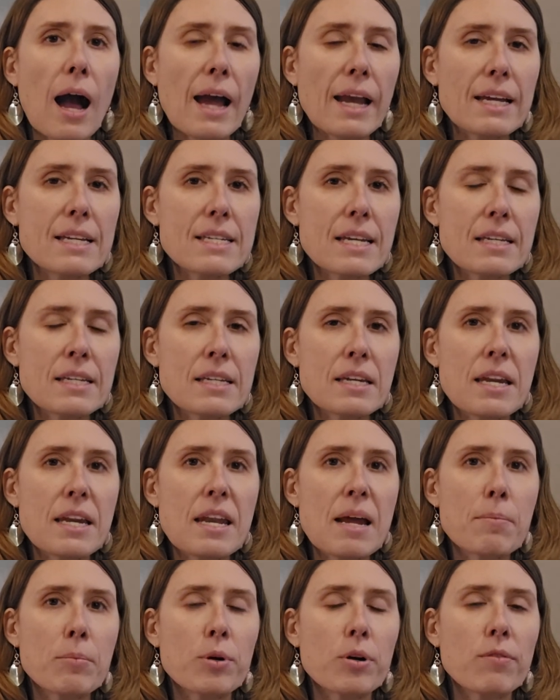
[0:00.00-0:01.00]
I attended a
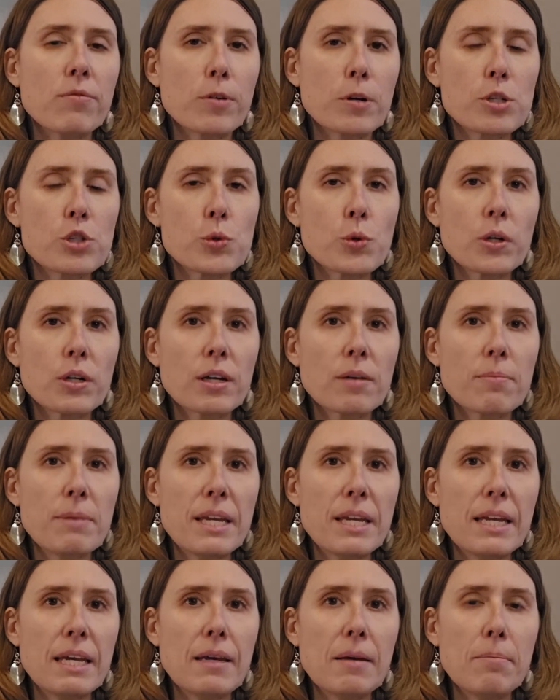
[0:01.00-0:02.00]
number of virtual
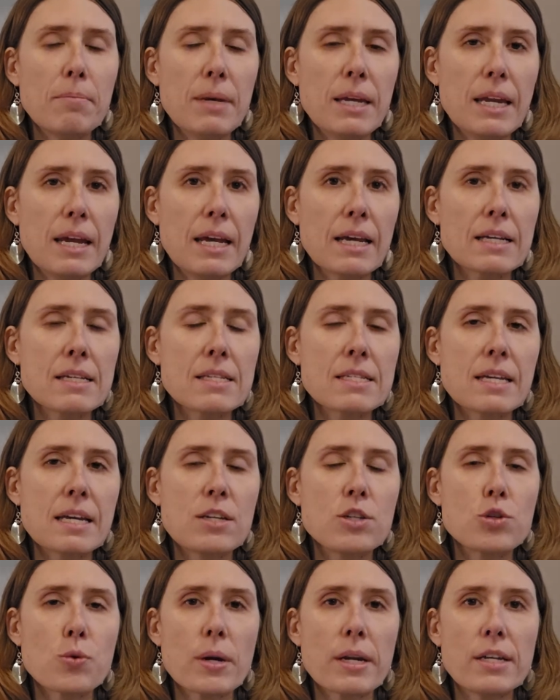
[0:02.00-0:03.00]
committee meetings
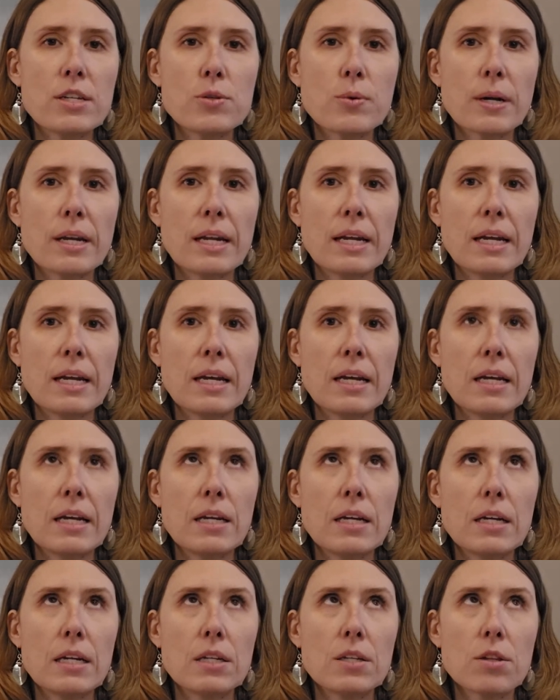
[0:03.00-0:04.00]
in
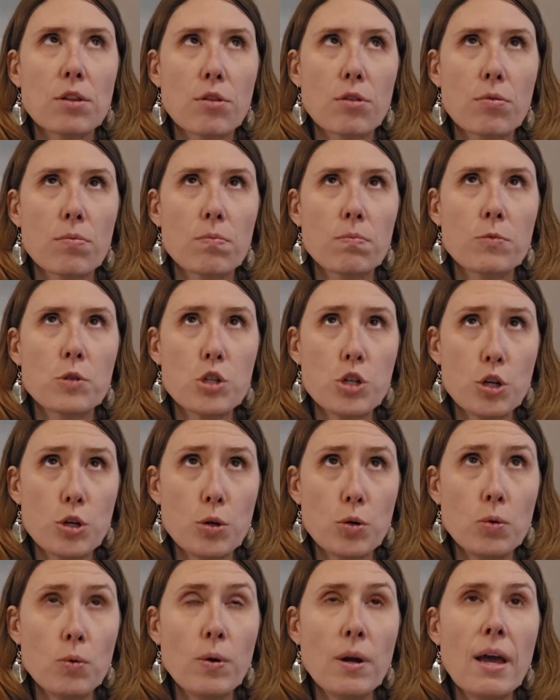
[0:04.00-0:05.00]

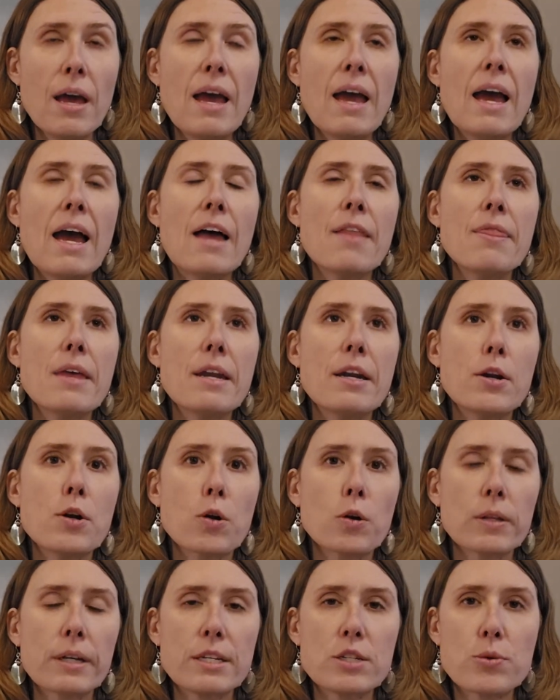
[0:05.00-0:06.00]
2022 and then in
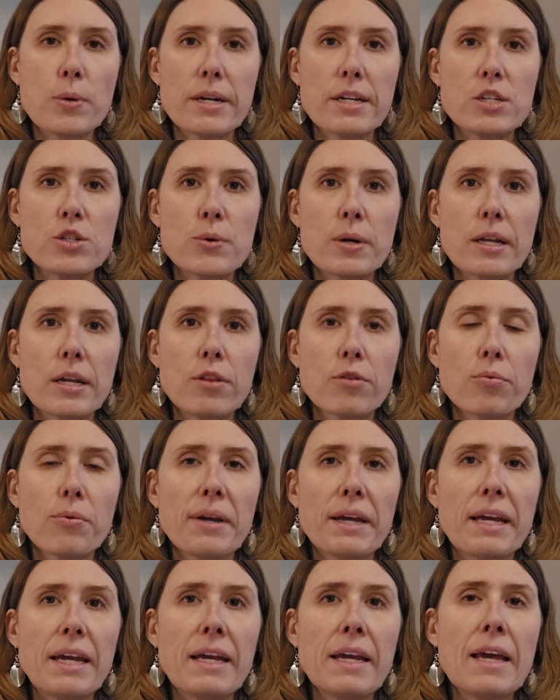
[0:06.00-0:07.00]
early
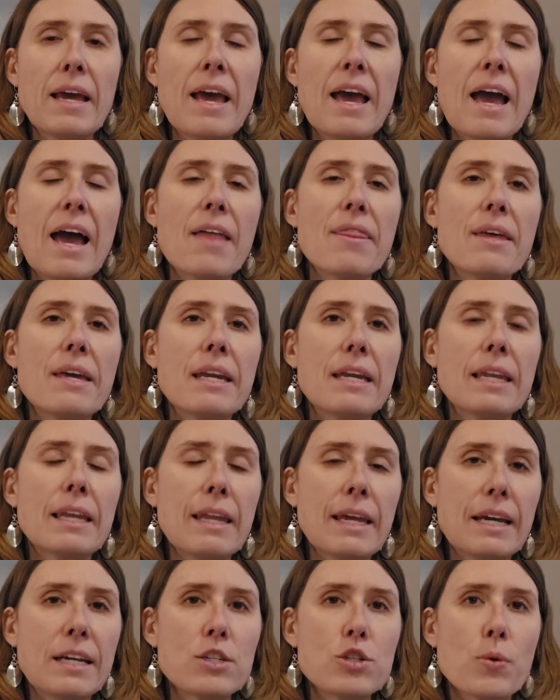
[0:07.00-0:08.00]
2023. And then in
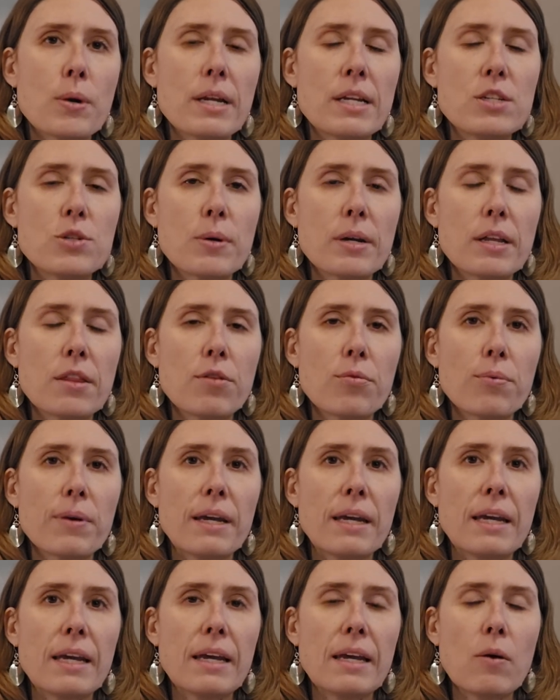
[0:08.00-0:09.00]
late
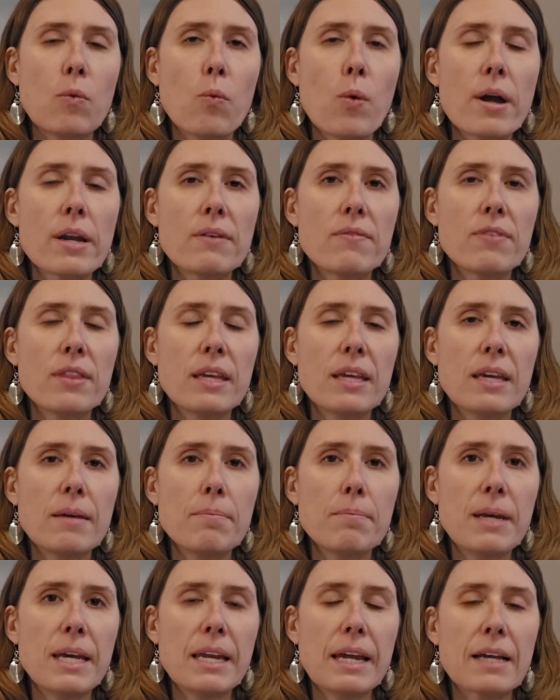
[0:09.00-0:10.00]
2023, one of the
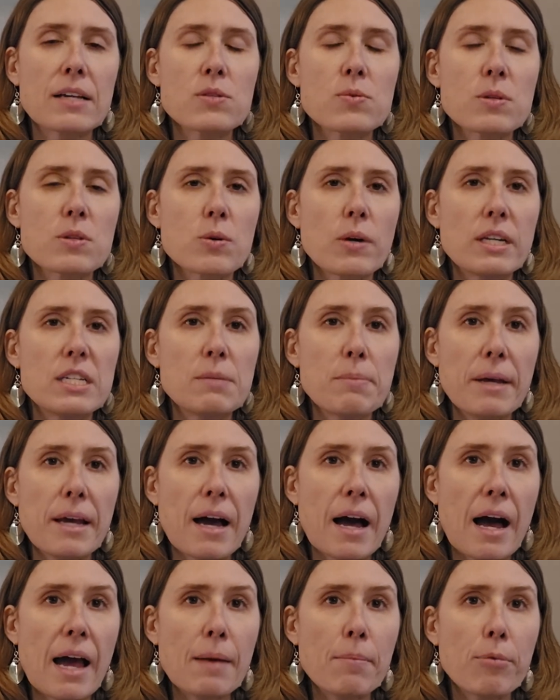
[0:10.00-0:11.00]
meetings was going to be
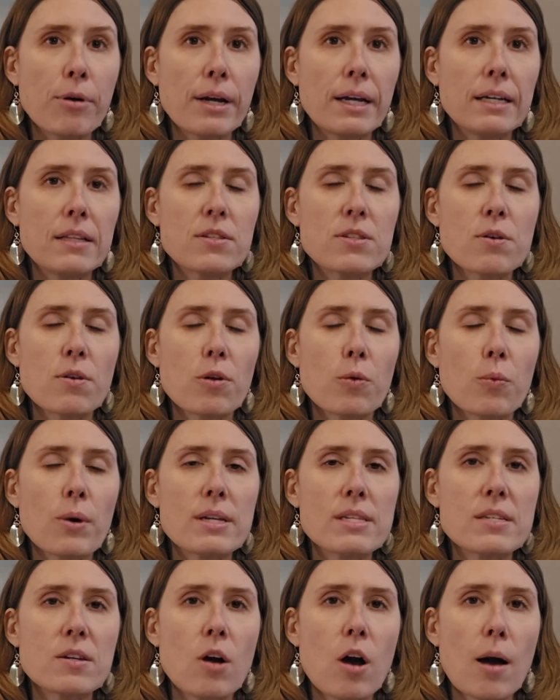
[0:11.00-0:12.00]
hybrid, so there
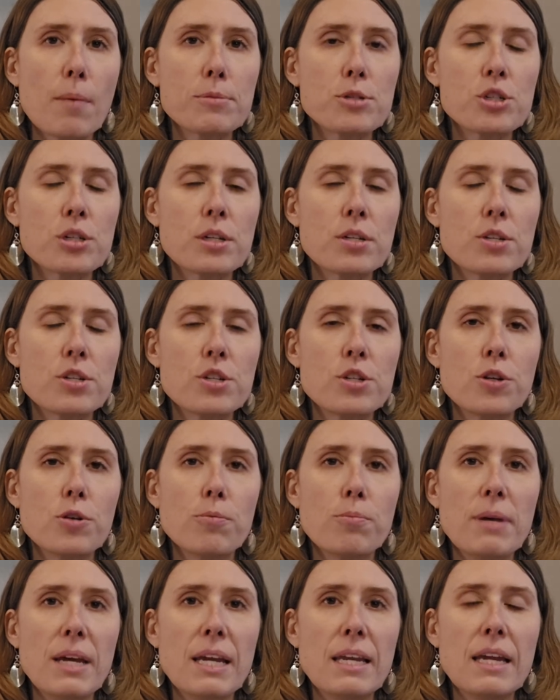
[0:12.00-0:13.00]
was an option to
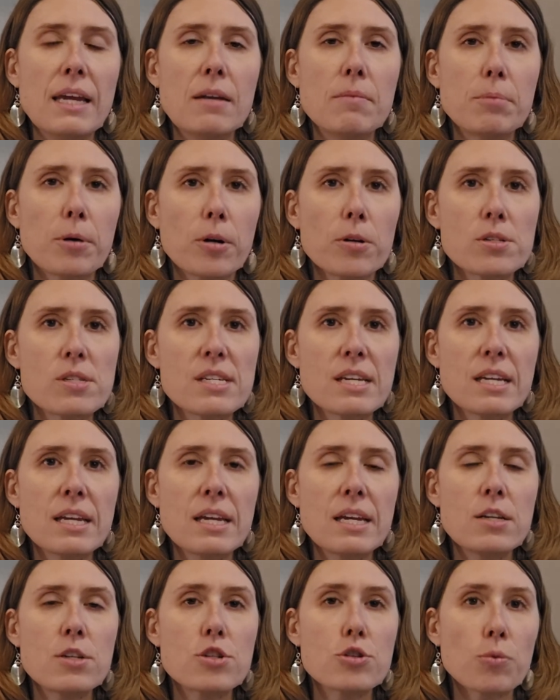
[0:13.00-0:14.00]
meet in person
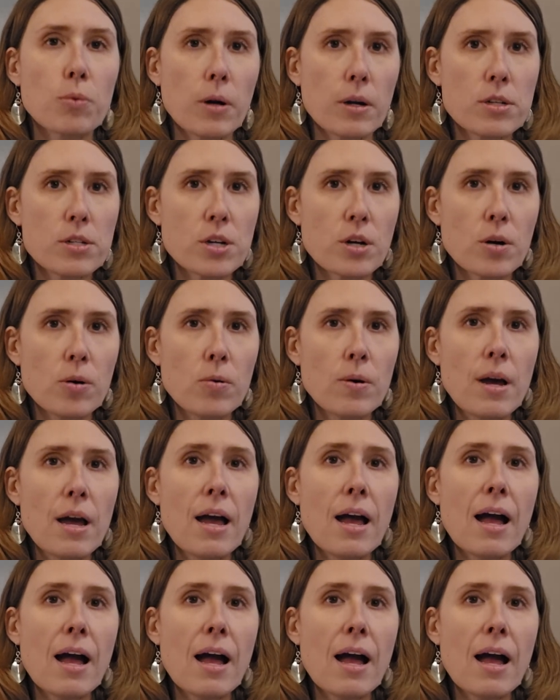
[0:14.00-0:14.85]
in Toronto.